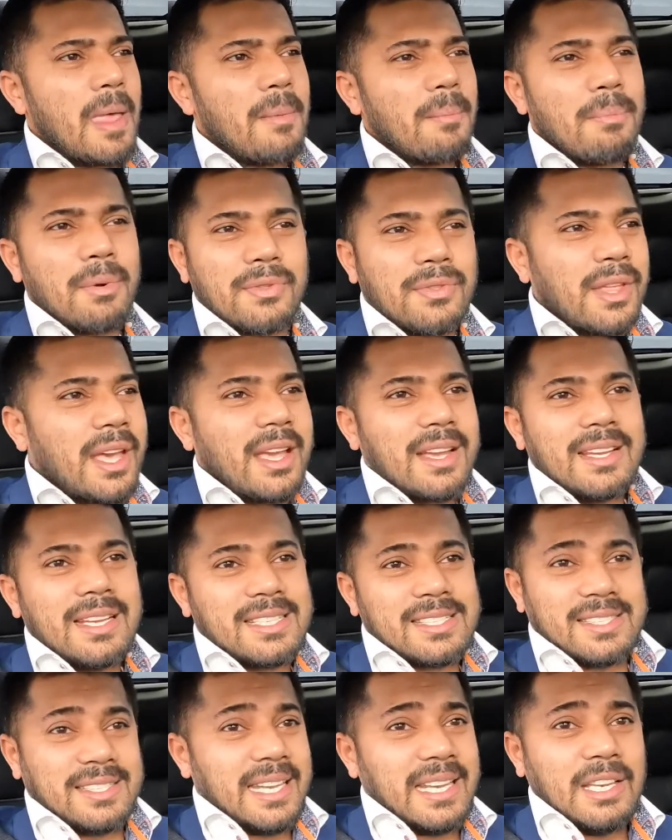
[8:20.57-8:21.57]
But that,
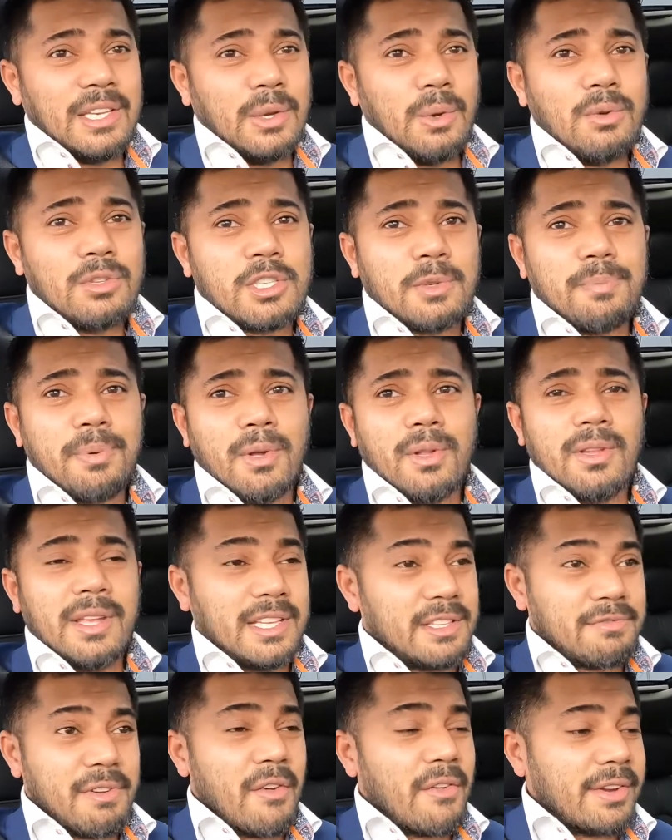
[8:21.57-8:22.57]
it's still usable,
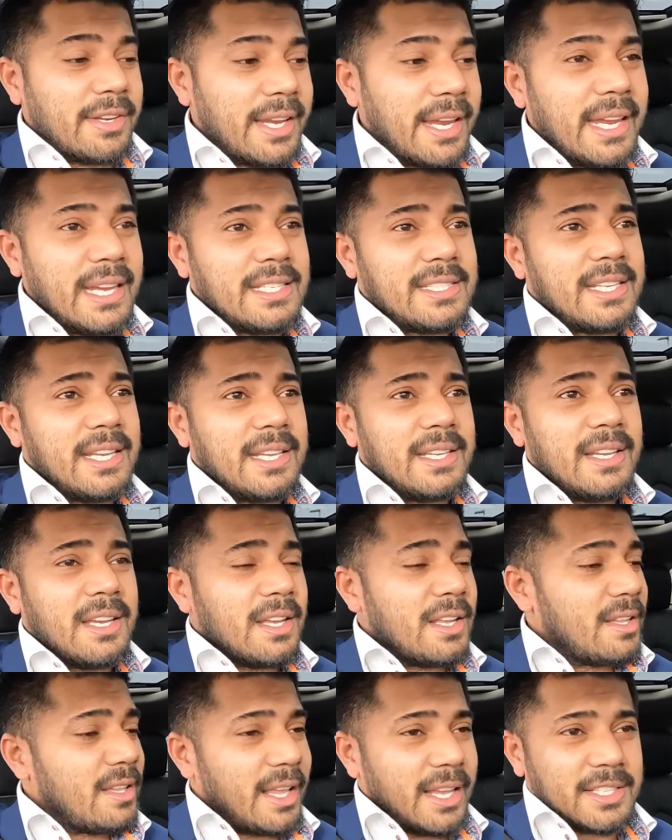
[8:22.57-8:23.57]
it's very easy.
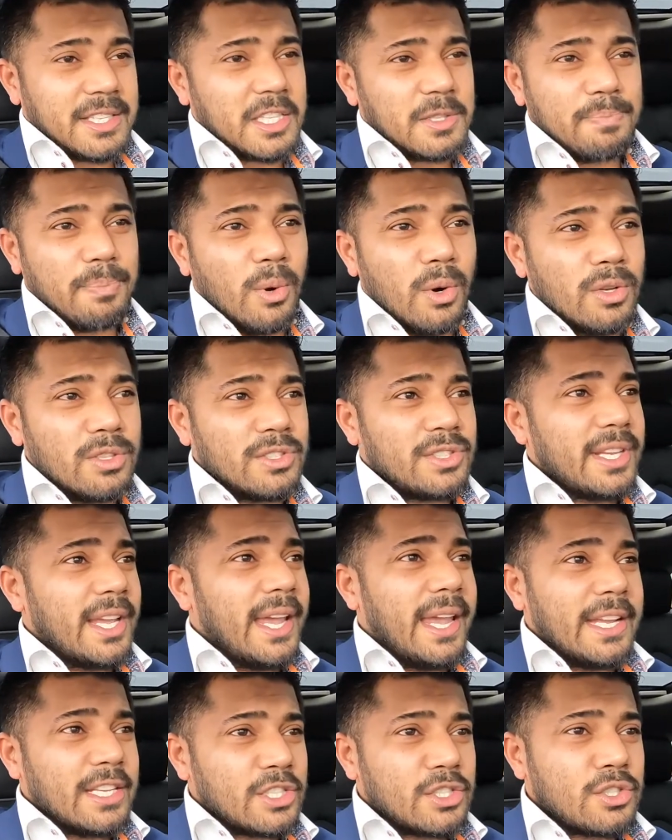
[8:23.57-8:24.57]
Like I said, there's buttons there,
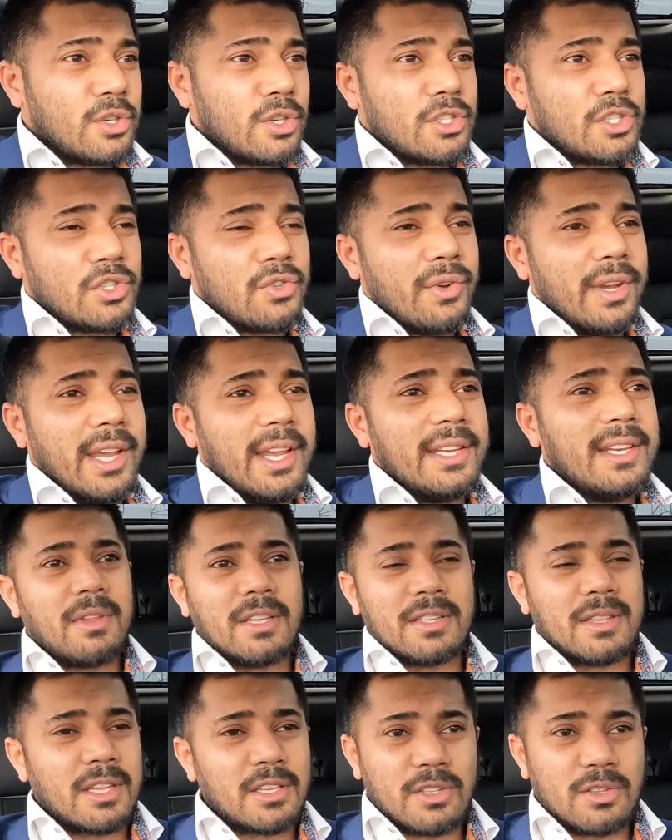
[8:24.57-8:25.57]
it's
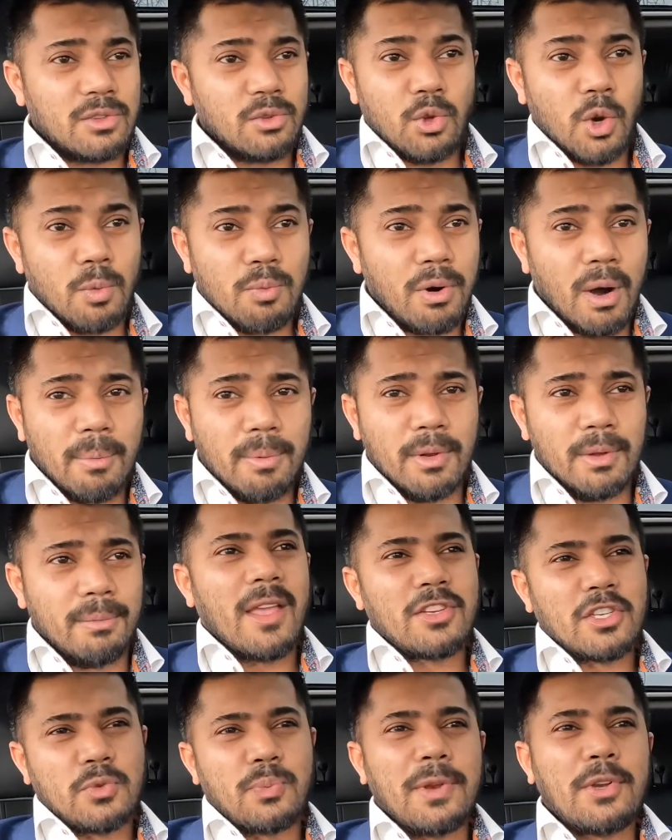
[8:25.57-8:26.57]
touchscreen, there's no problem. It's
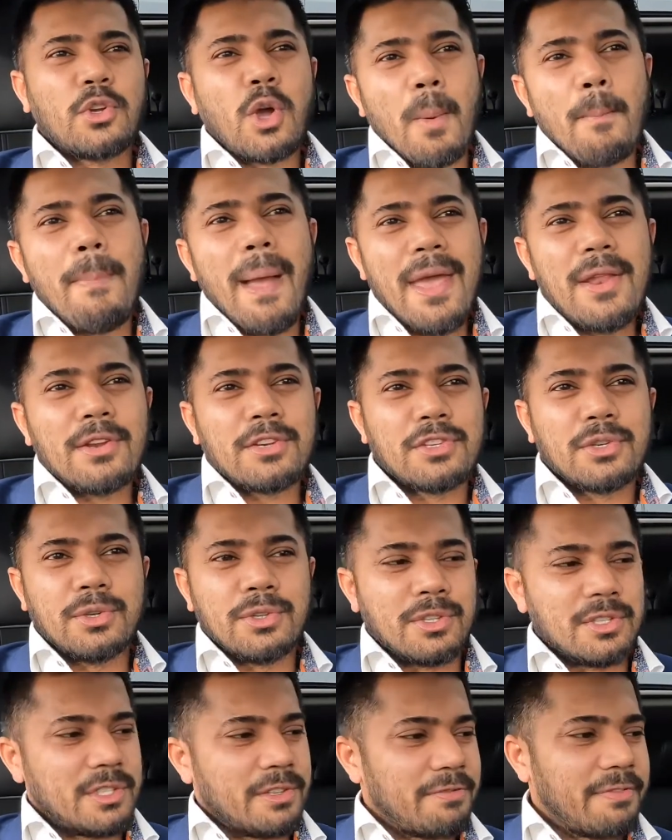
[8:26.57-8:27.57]
just when you compare it to
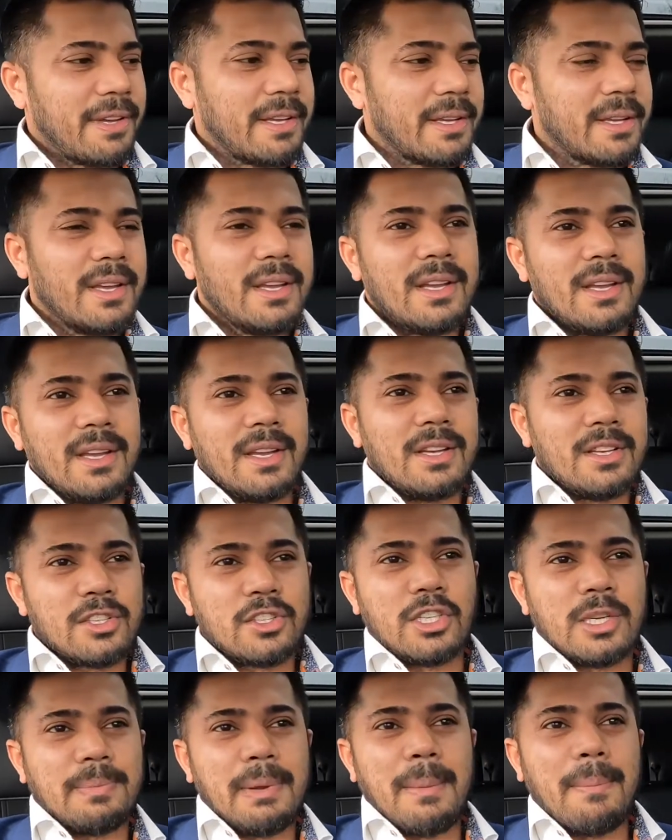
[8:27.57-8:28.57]
others, you think,
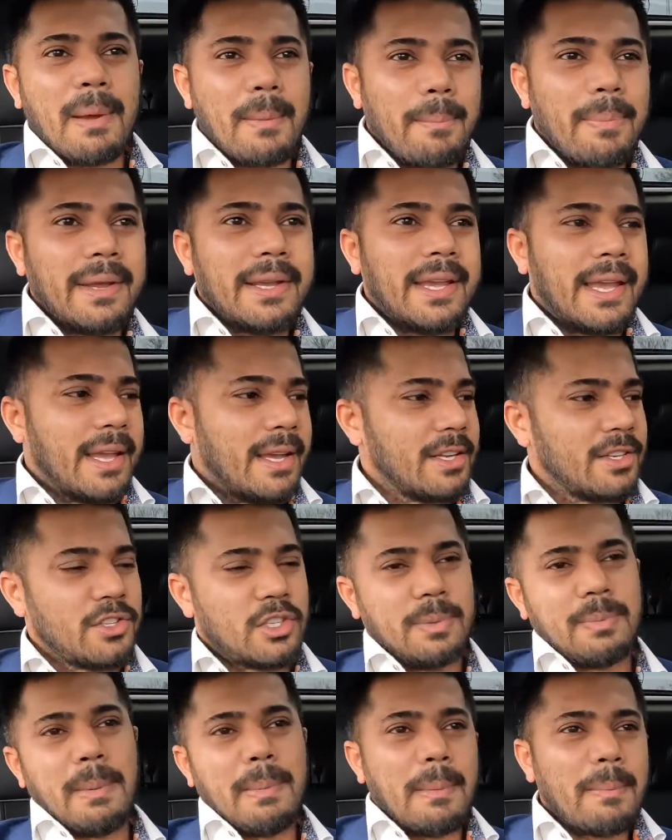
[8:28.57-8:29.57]
should it be a bit bigger, should
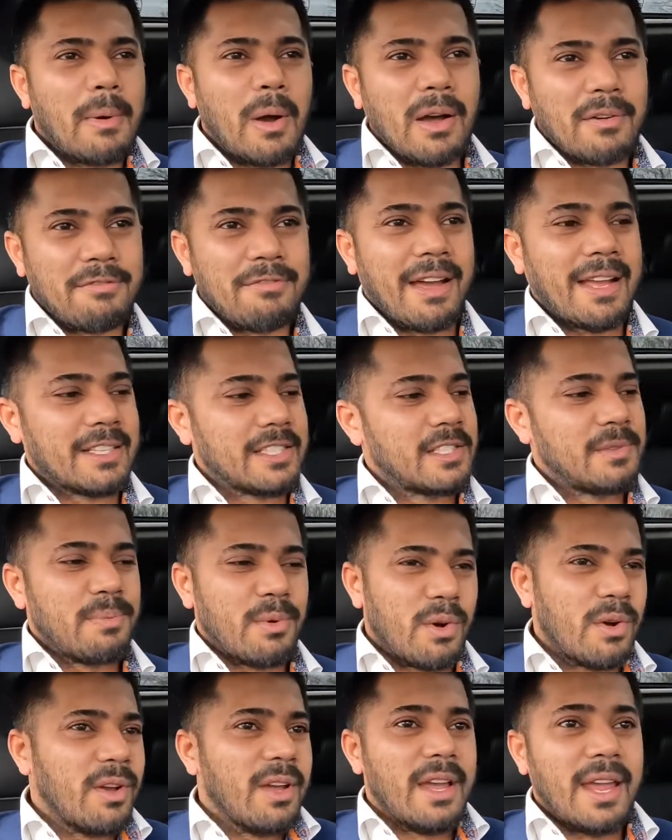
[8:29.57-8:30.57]
it be a bit more advanced,
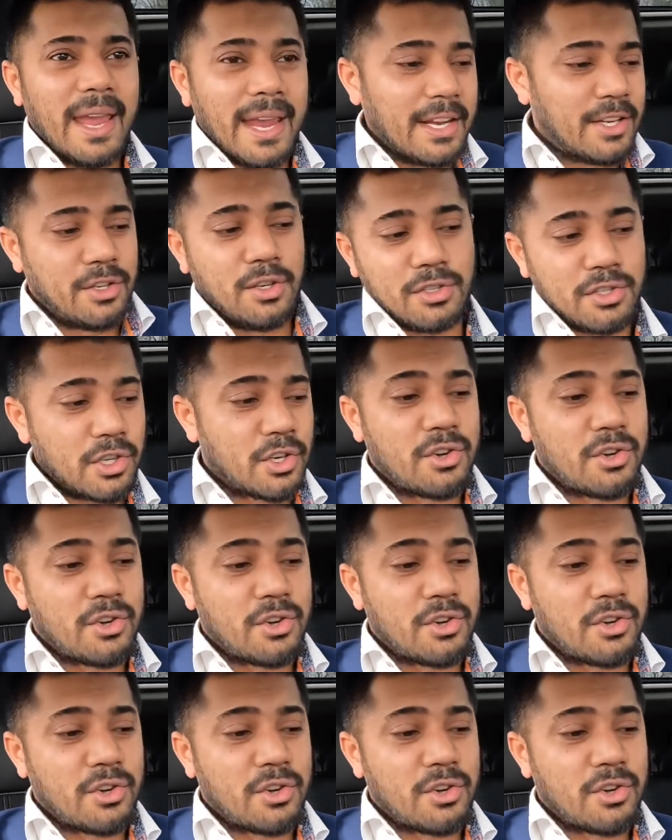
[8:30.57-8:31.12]
but it does